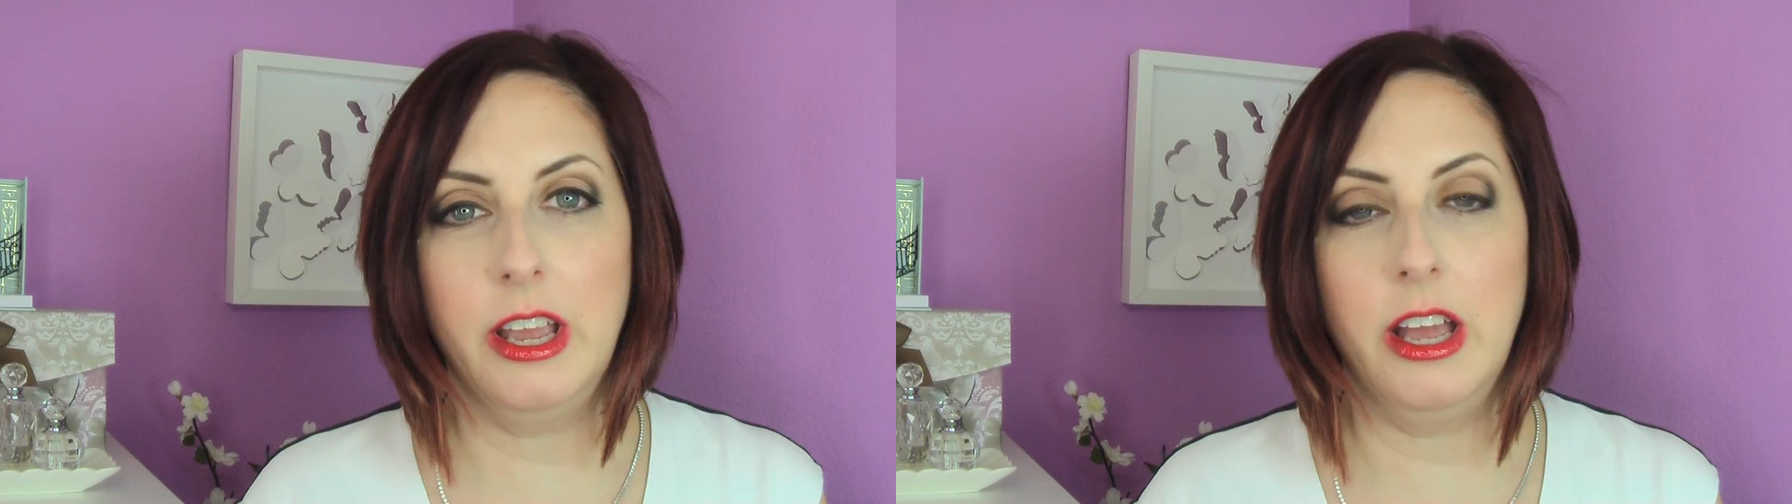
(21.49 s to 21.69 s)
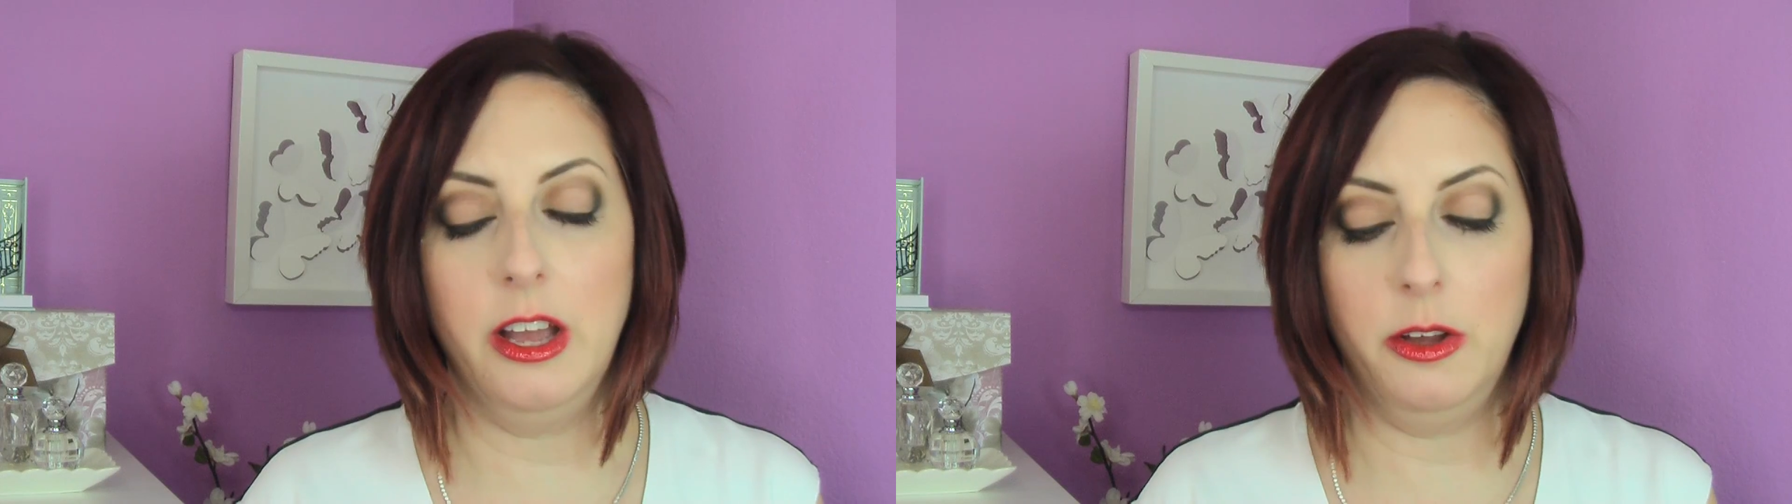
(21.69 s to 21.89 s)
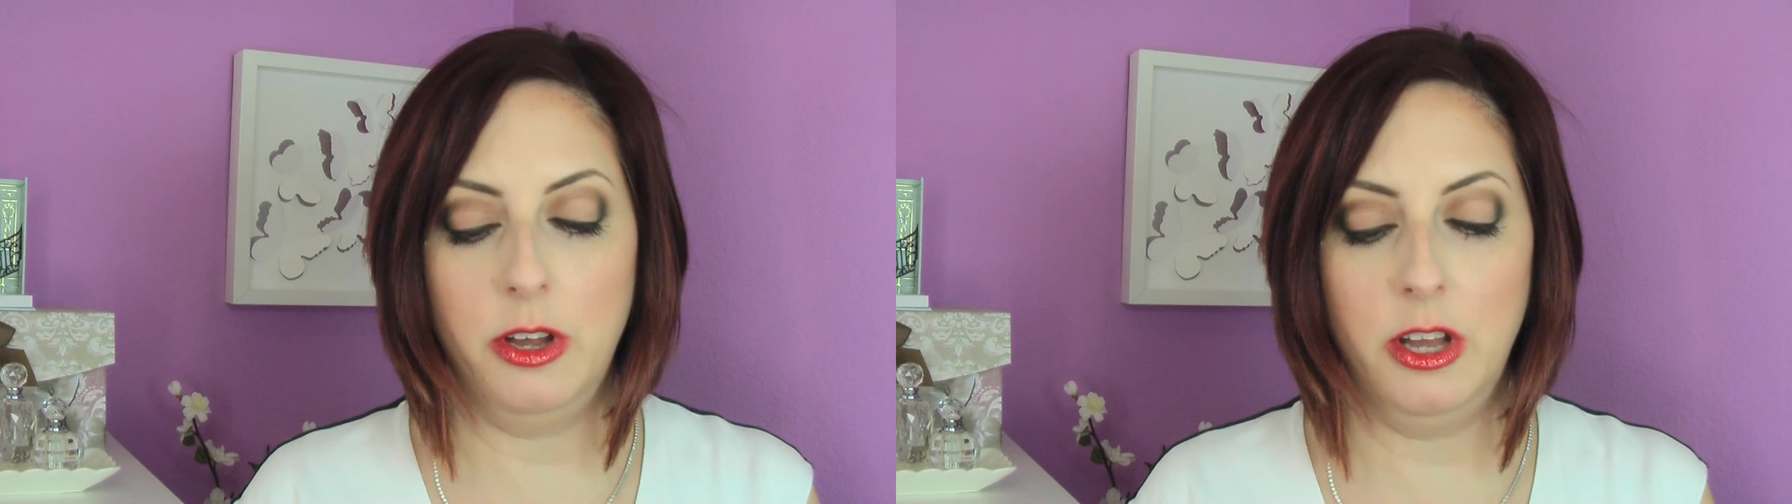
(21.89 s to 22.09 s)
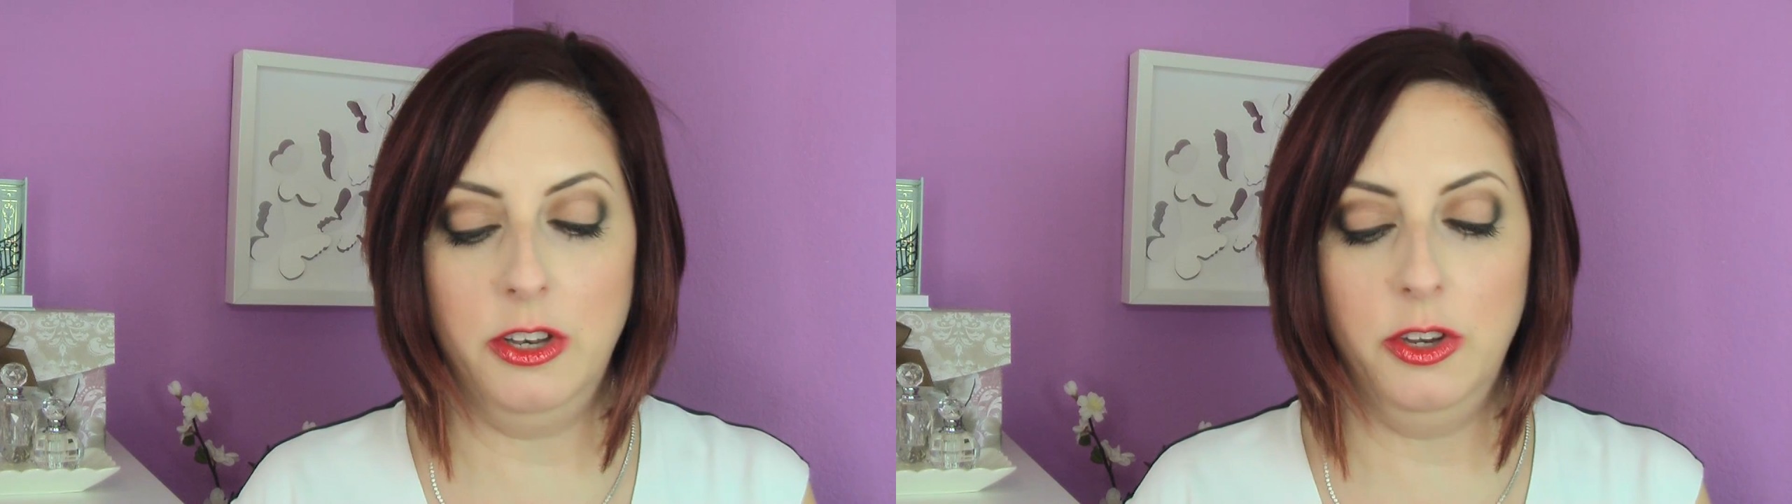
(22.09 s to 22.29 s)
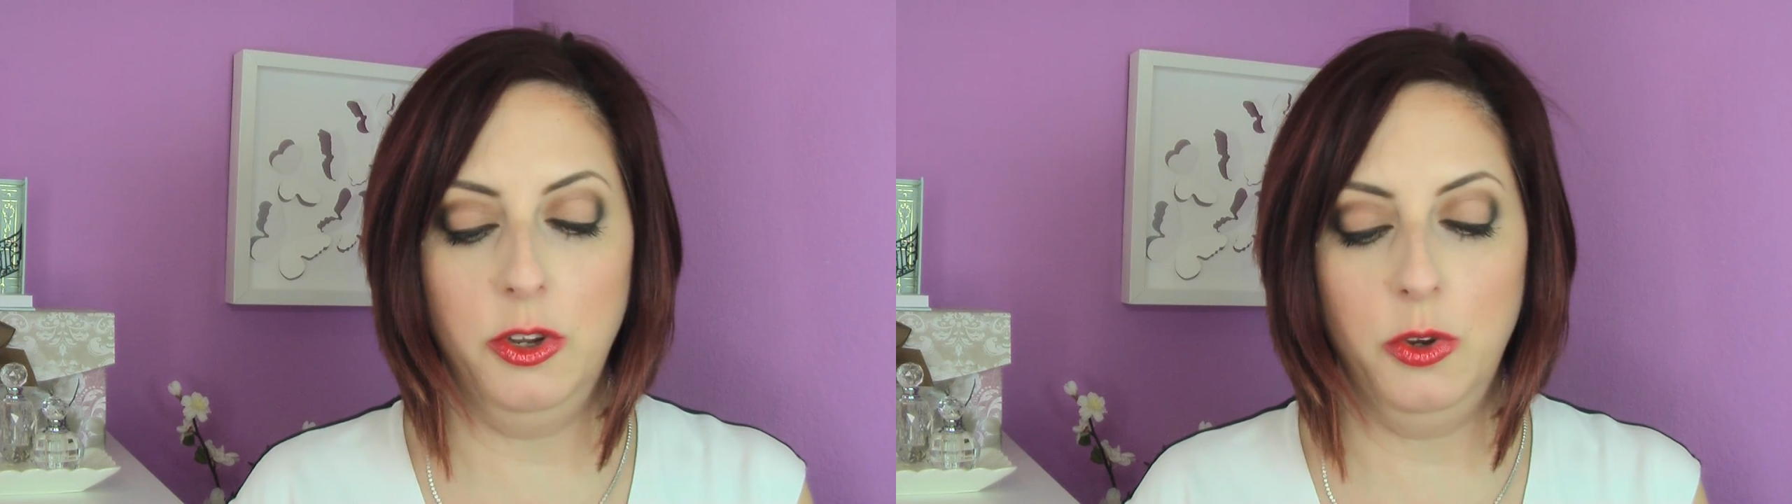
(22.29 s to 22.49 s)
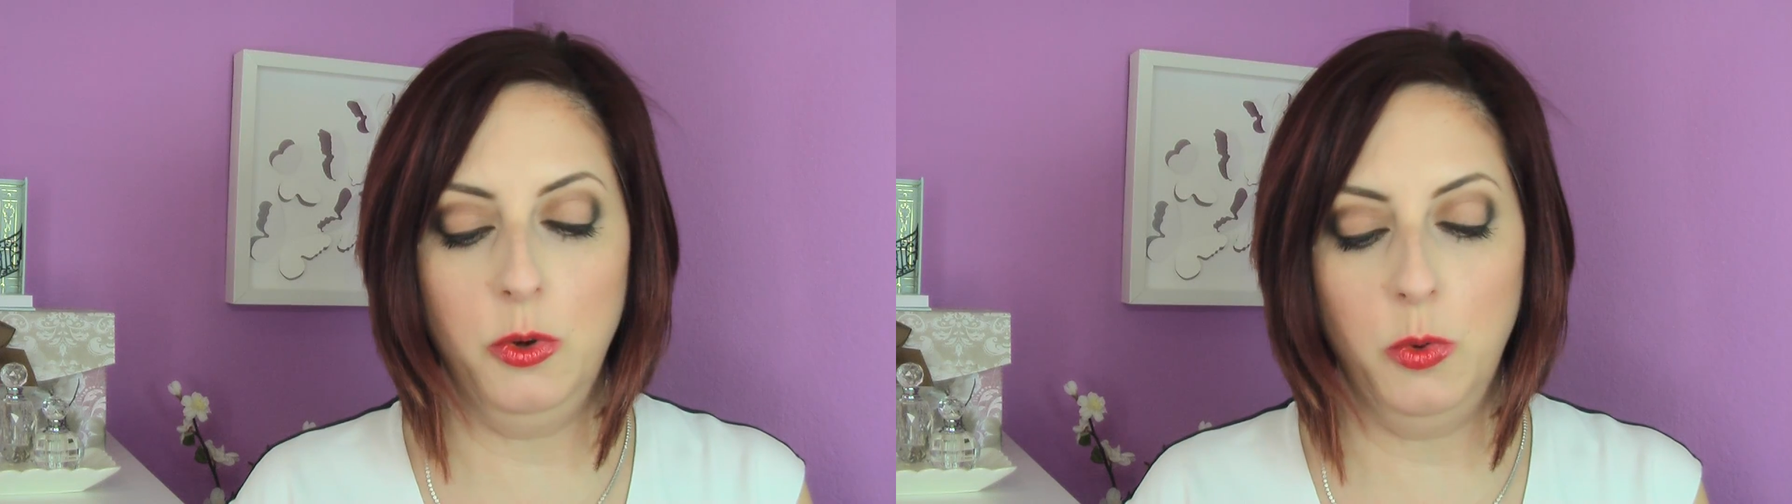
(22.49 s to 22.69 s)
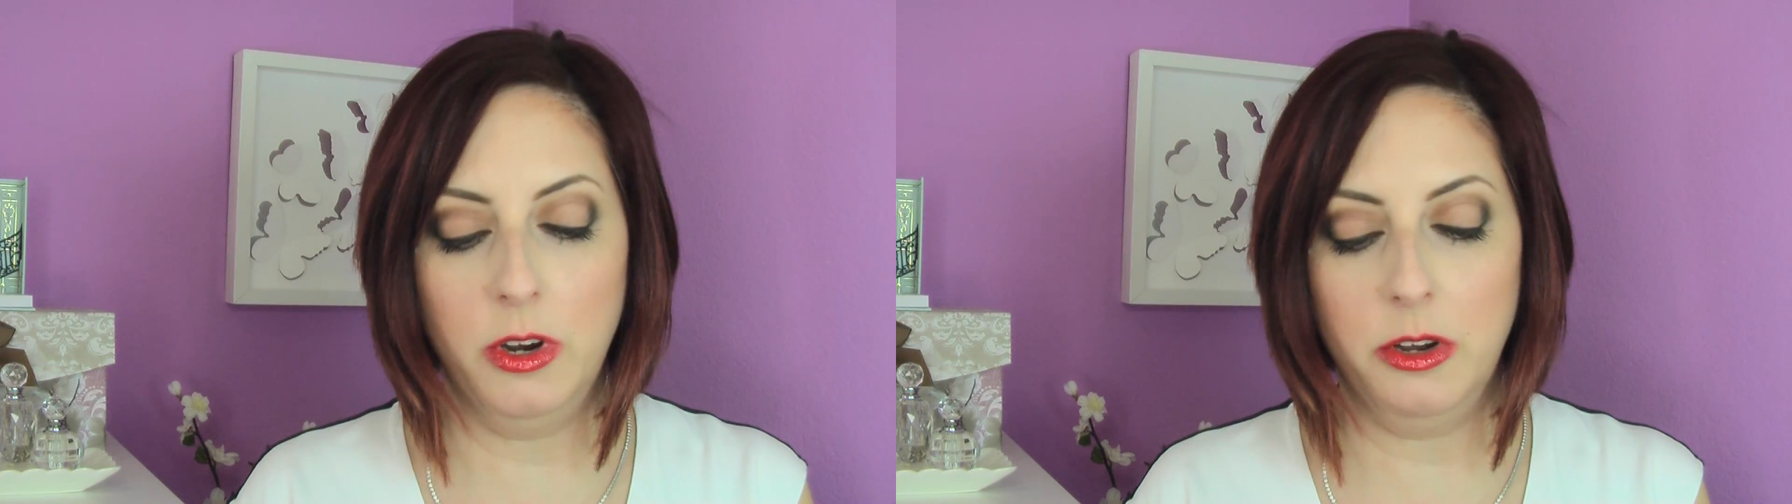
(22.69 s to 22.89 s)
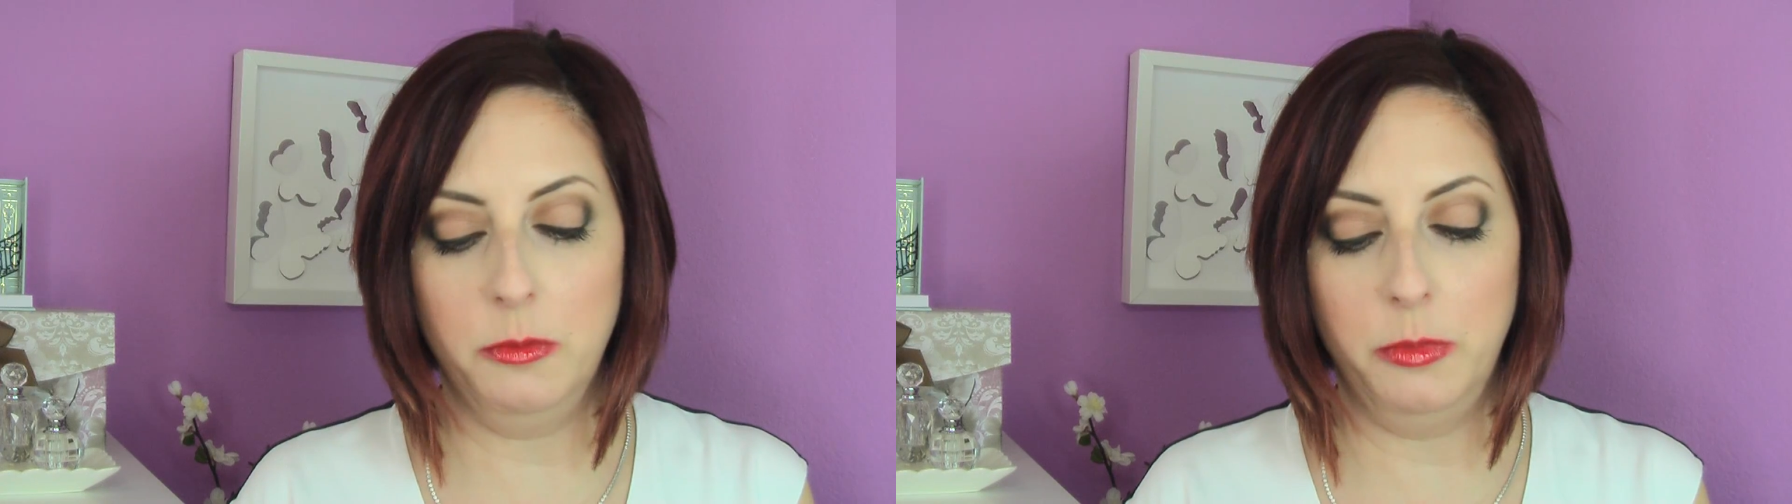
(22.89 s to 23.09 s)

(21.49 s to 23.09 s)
a new